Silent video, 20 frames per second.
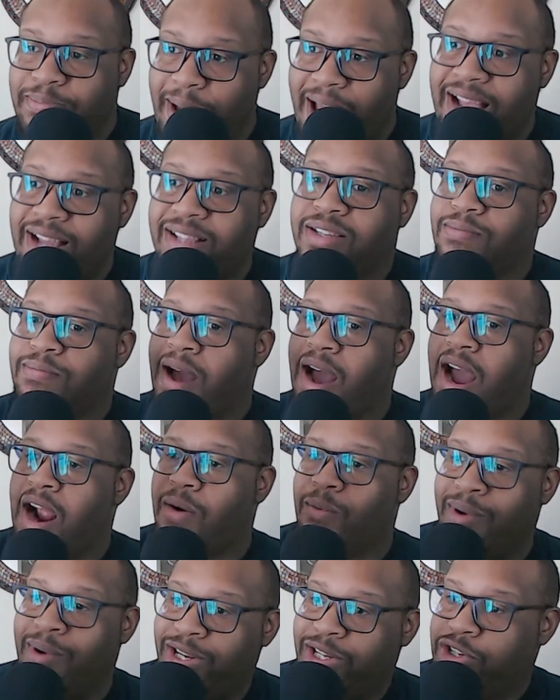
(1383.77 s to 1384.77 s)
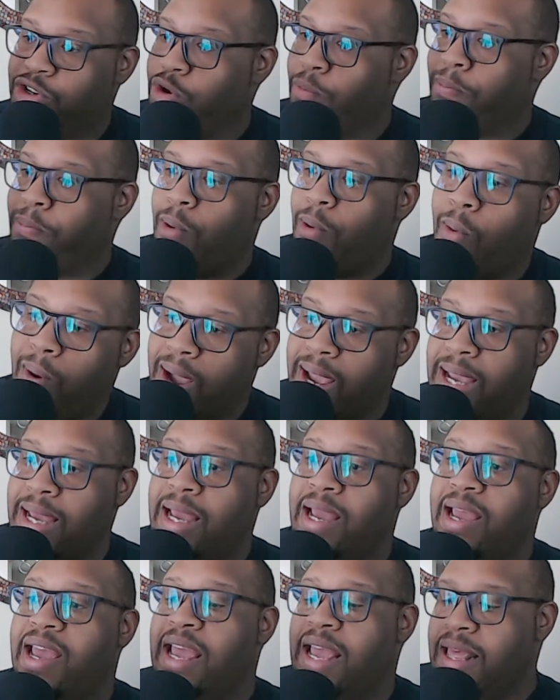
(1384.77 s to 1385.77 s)
back to my original point.
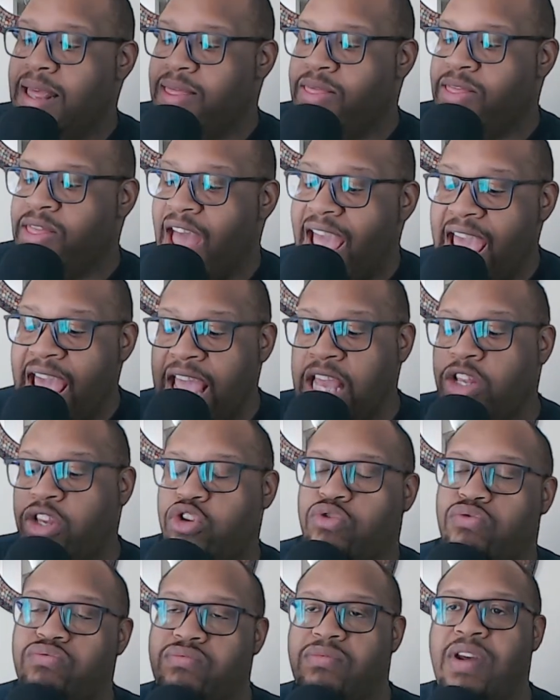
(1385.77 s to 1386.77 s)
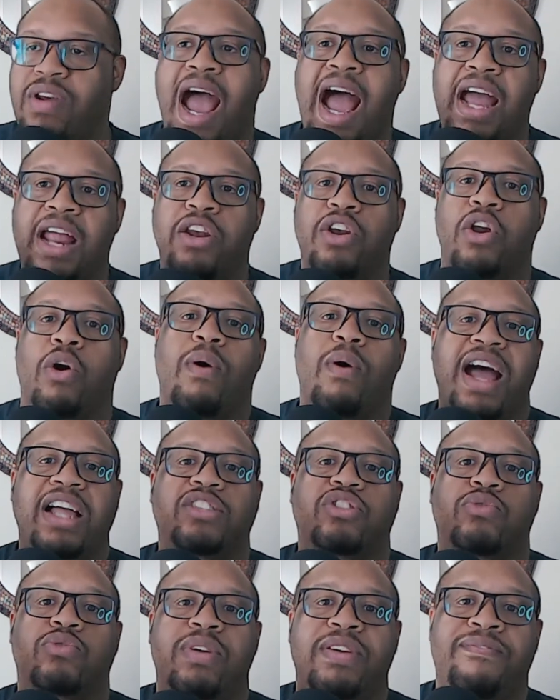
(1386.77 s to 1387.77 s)
They do not know how
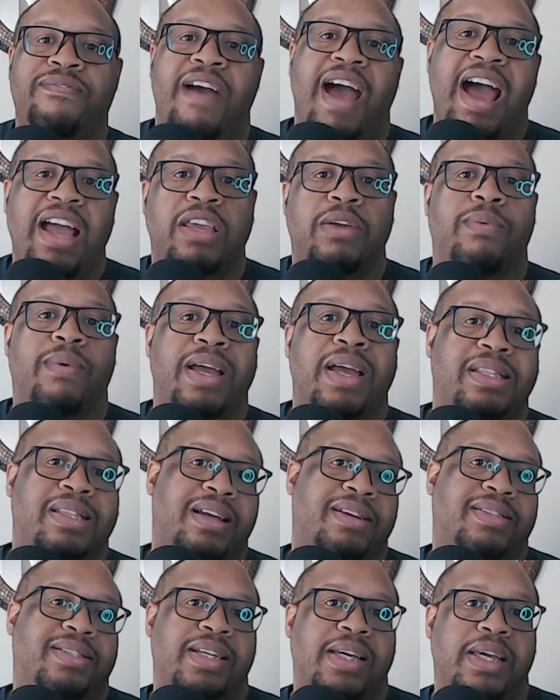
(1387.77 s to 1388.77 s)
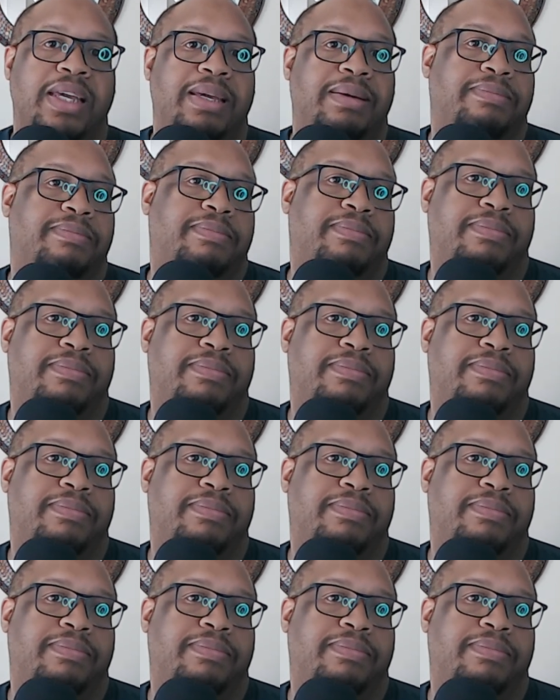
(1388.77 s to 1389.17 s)
to evaluate their team.